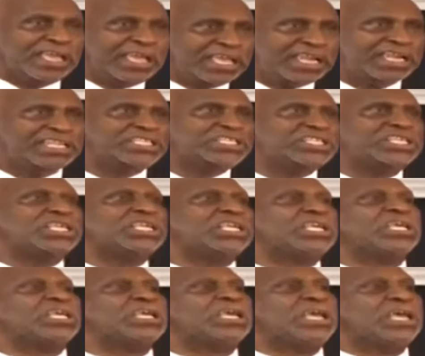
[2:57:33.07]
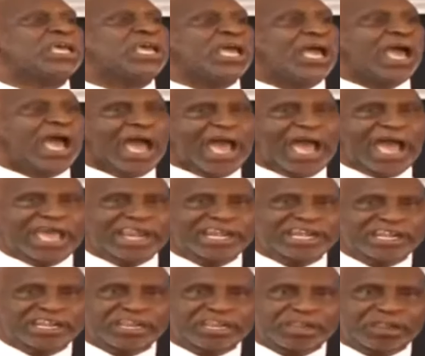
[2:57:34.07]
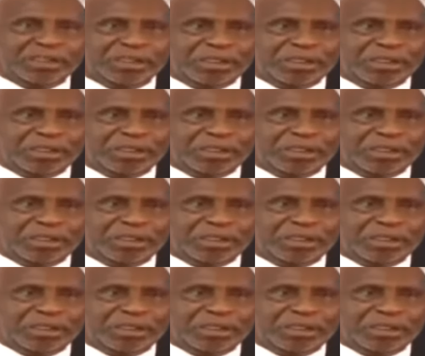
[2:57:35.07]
energy, and